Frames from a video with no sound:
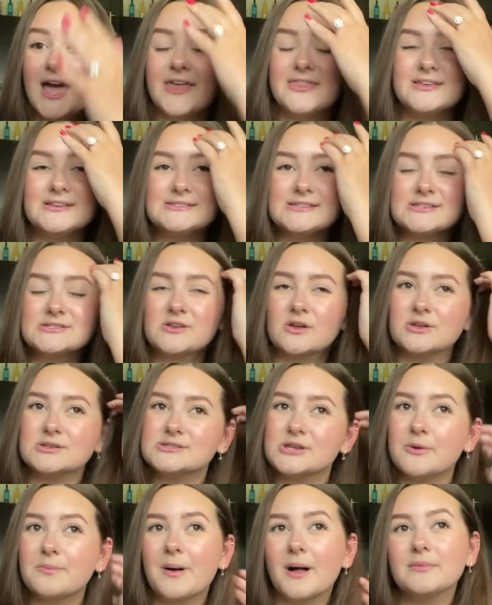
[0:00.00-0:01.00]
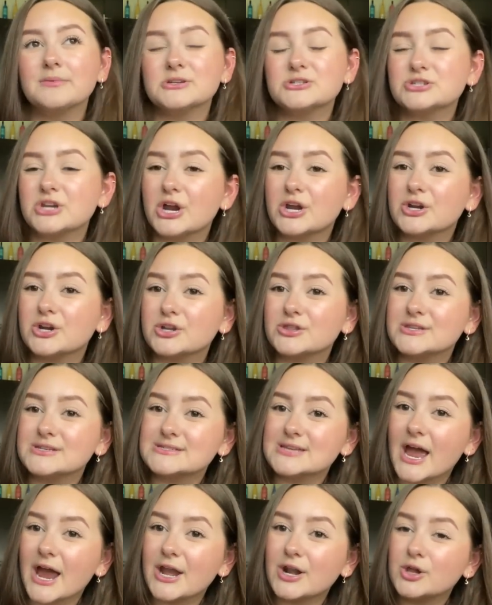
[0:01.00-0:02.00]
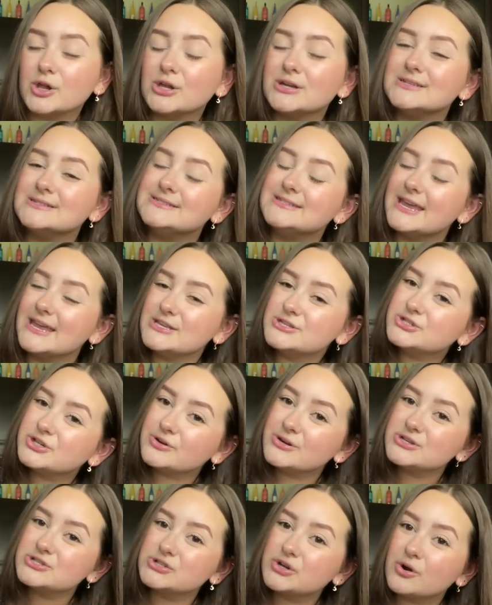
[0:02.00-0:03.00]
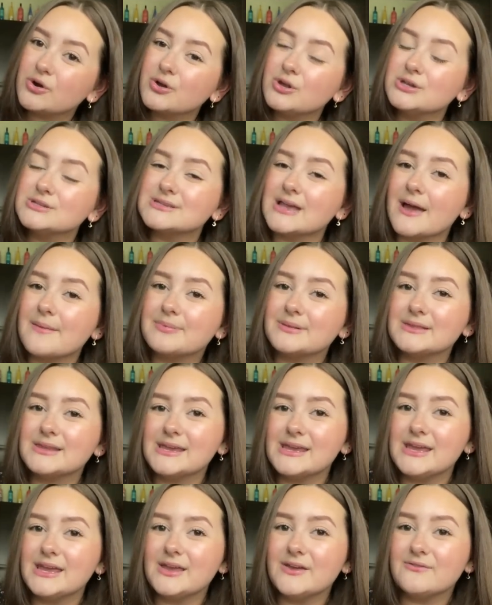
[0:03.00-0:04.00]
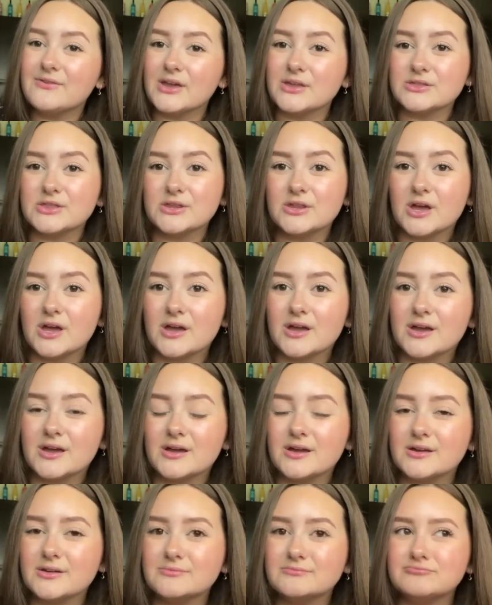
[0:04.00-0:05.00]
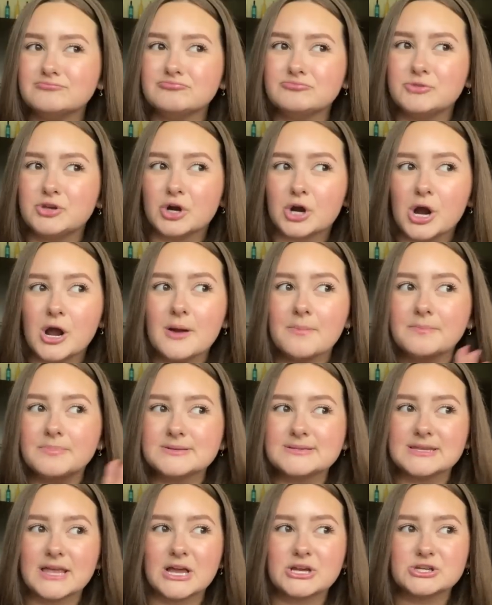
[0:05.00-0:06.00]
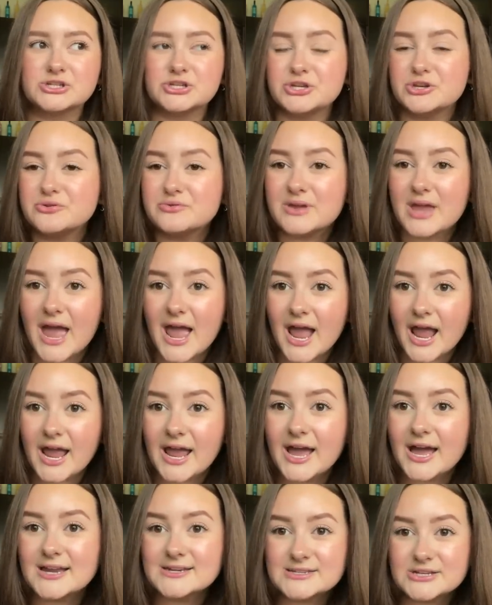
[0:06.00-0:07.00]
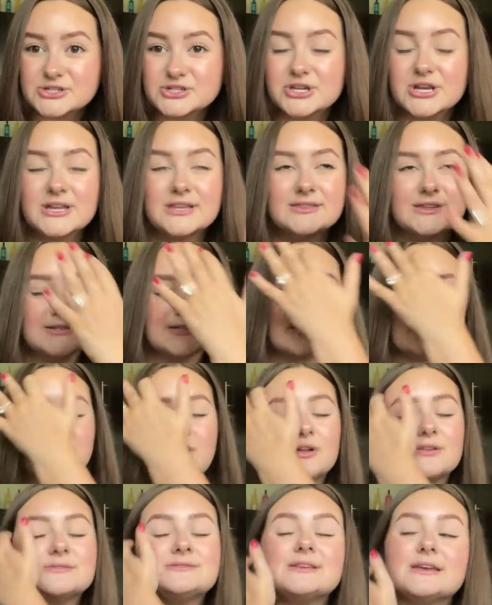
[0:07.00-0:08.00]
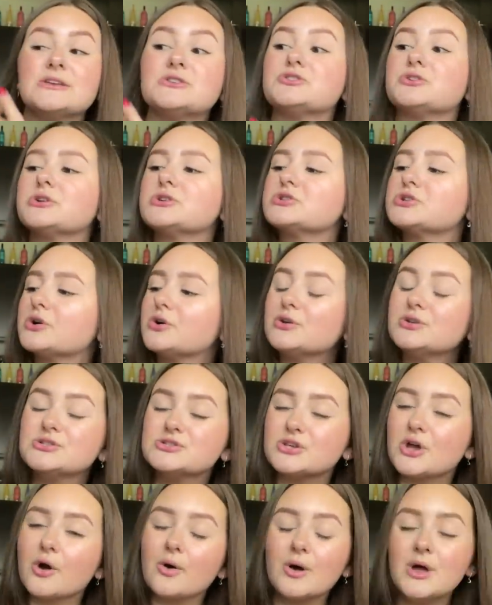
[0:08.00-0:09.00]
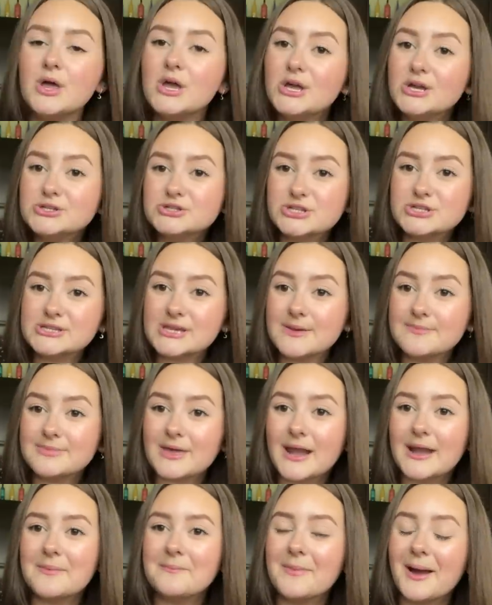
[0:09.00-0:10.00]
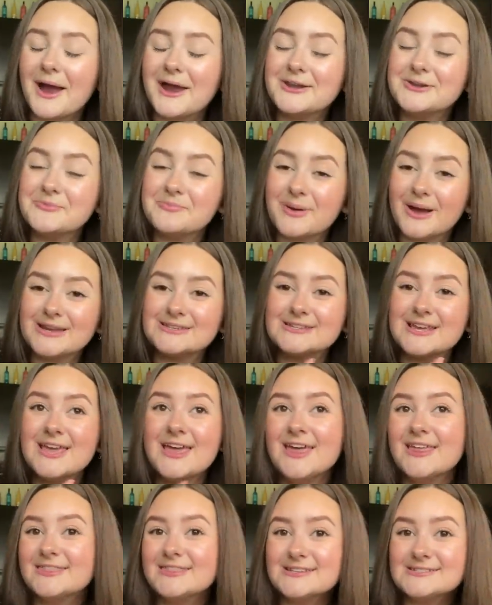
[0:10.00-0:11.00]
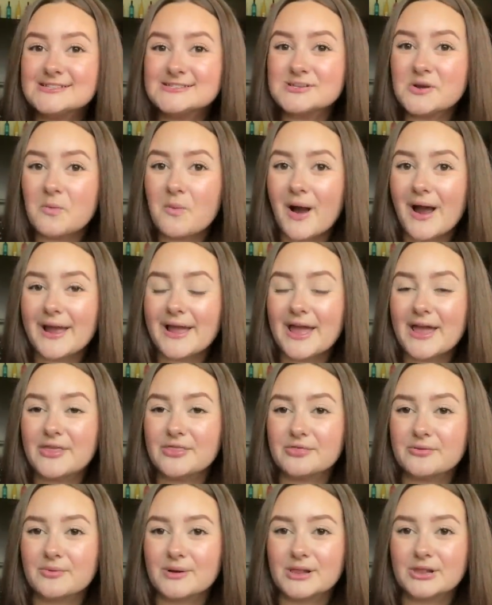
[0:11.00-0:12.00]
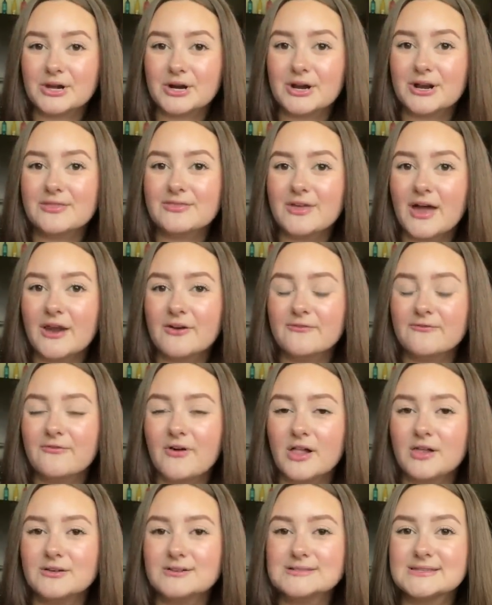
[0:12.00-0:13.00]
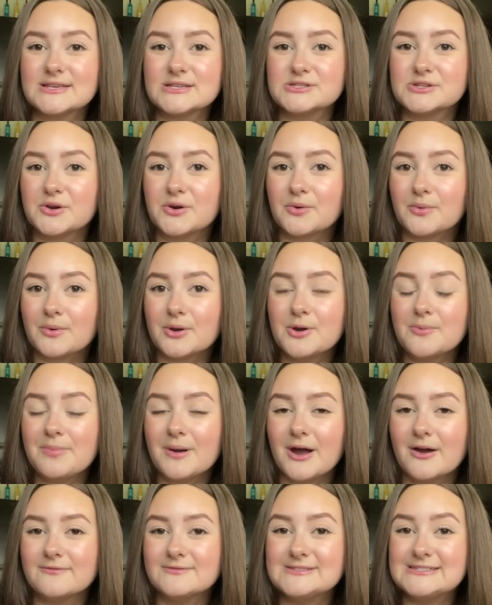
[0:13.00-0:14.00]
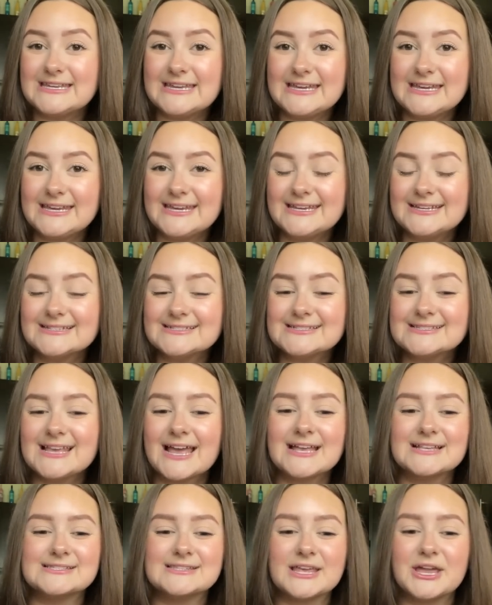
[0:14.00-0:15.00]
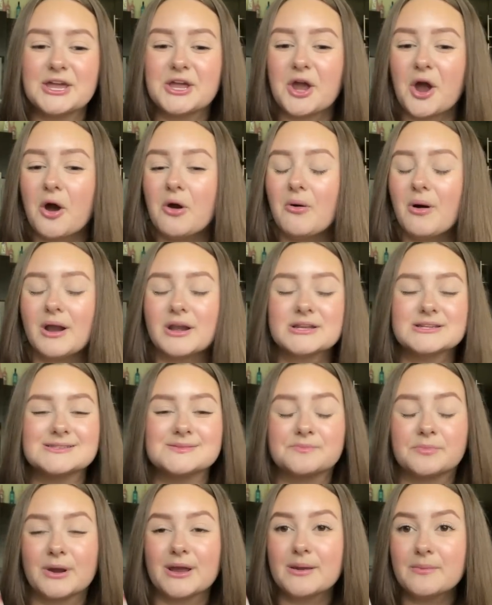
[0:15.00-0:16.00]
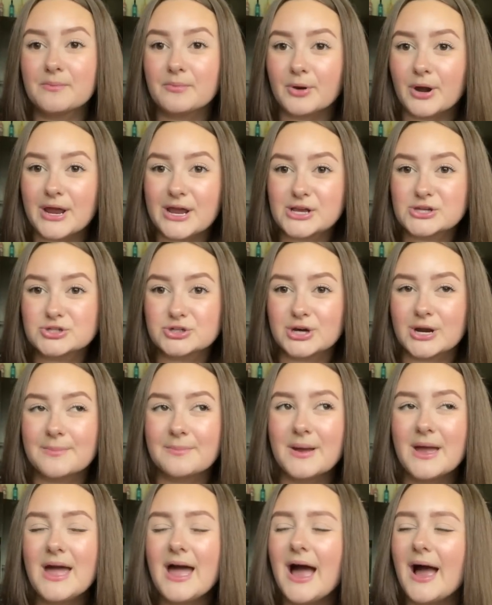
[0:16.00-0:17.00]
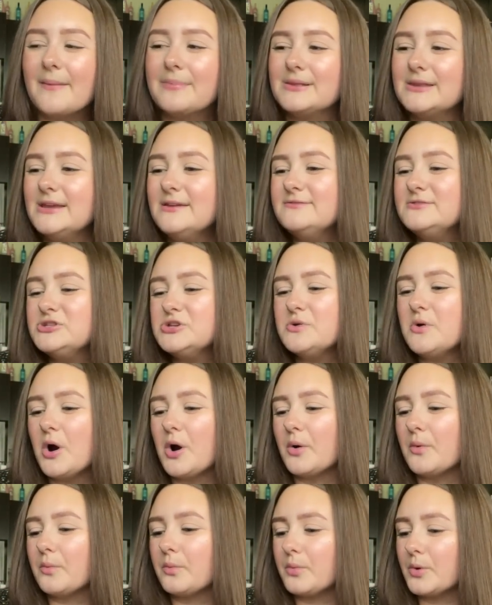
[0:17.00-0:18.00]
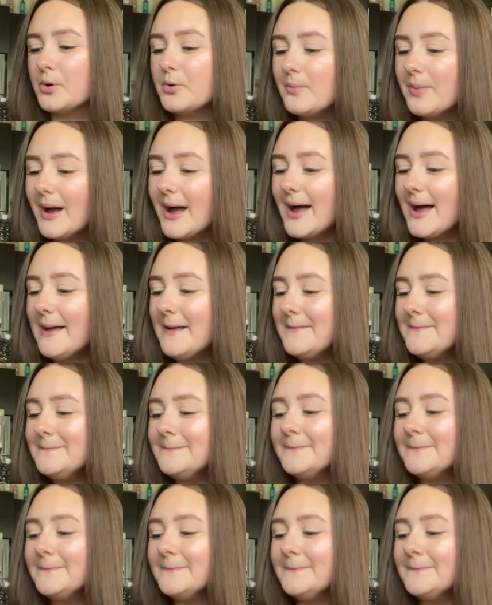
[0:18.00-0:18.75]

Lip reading: This is also published under the title Dangerous Girls, I believe, in the Europe/UK edition. This is called Dangerous Girls, so just keep that in mind. But this is a YA thriller that follows this group of teens as they go on a spring break trip, I believe, to Aruba.